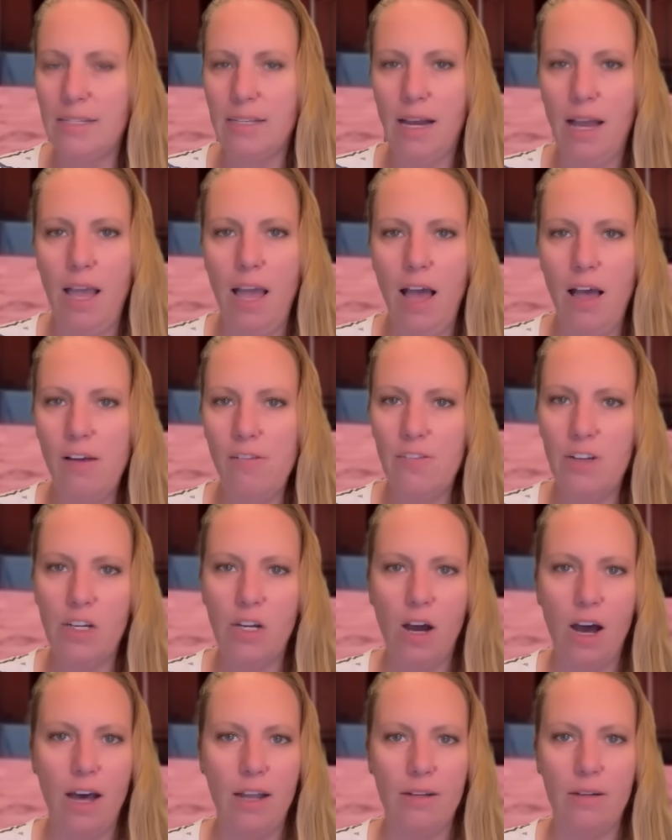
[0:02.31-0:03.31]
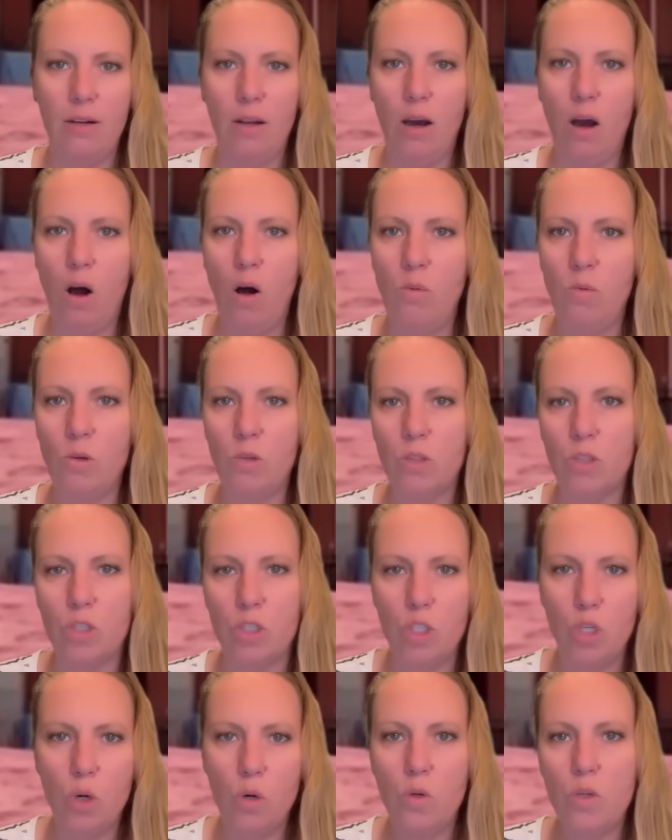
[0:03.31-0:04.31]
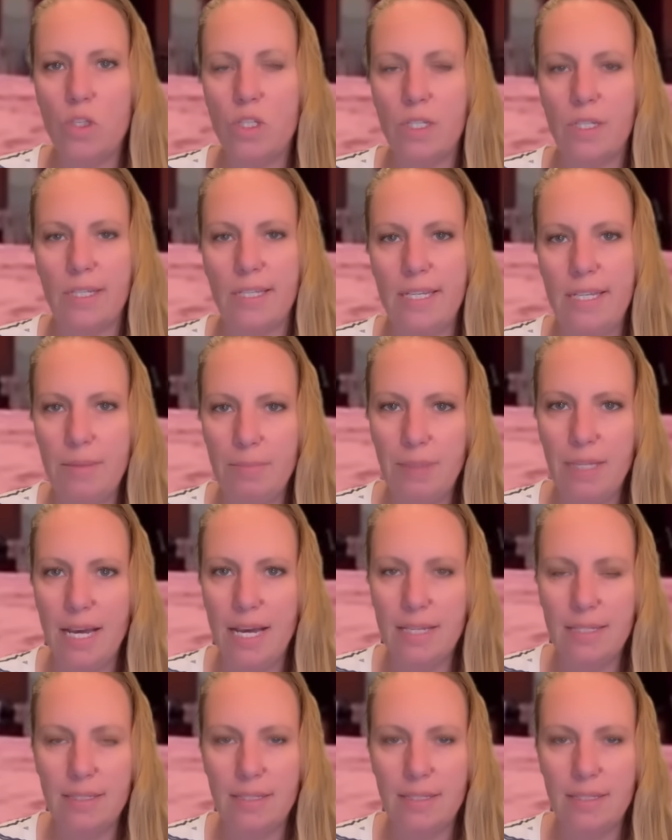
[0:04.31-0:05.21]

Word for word: I haven't gotten almost no sleep last